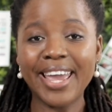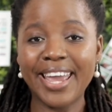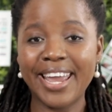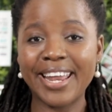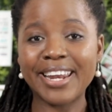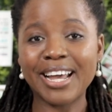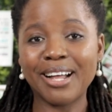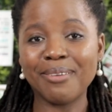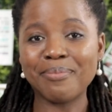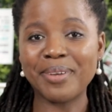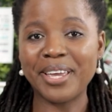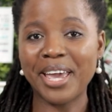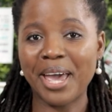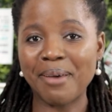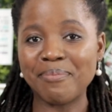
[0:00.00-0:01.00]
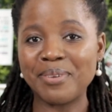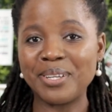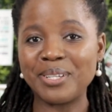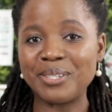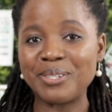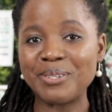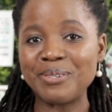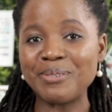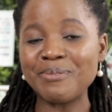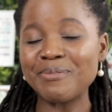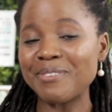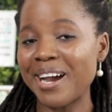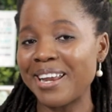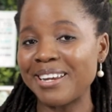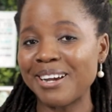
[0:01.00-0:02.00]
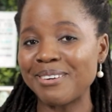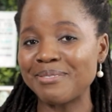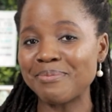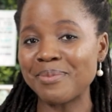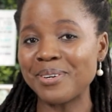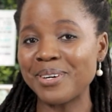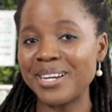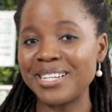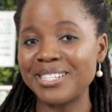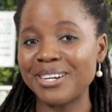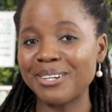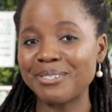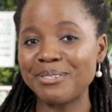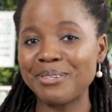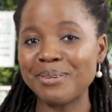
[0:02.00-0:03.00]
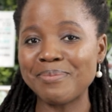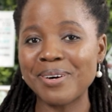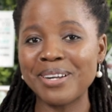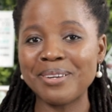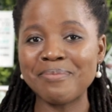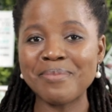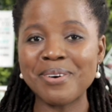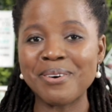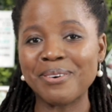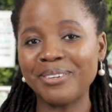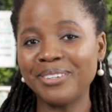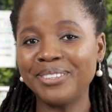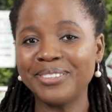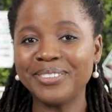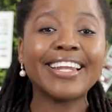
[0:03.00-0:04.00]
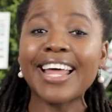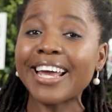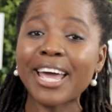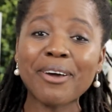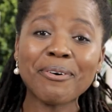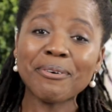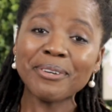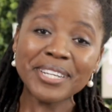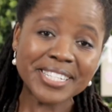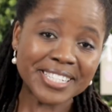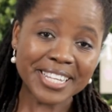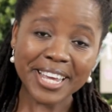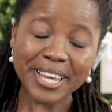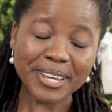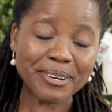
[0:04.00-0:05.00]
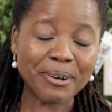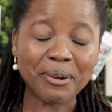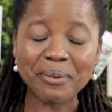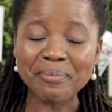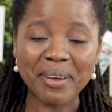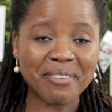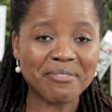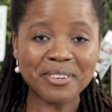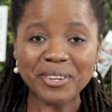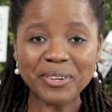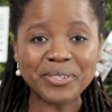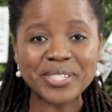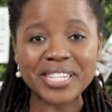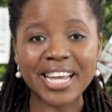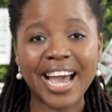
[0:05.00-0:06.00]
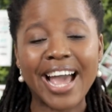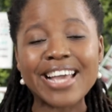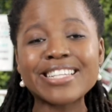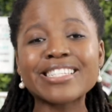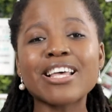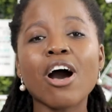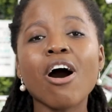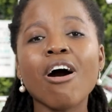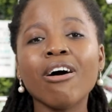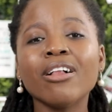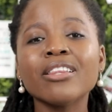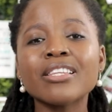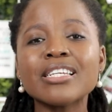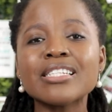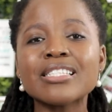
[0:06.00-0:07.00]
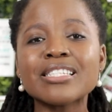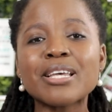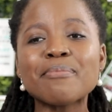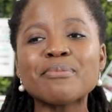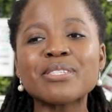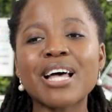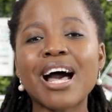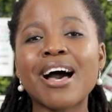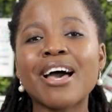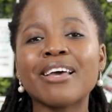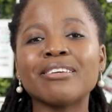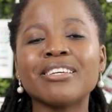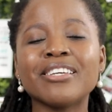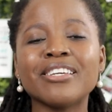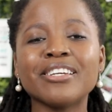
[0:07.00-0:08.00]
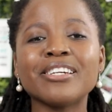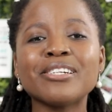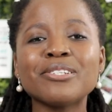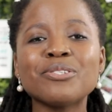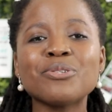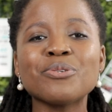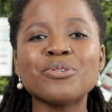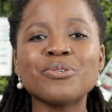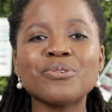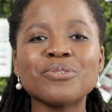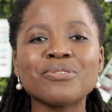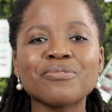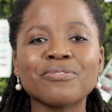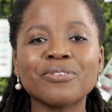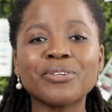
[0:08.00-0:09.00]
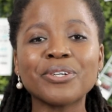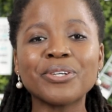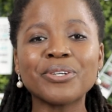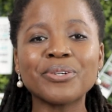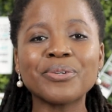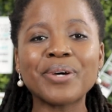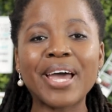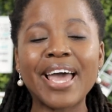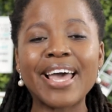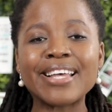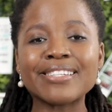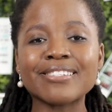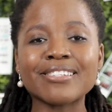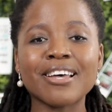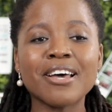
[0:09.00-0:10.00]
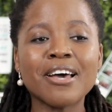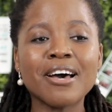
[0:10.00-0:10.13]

and I'll be happy to find out more and talk to you about it more. Like I always say in all my videos, guys, all these tips are here to use for you as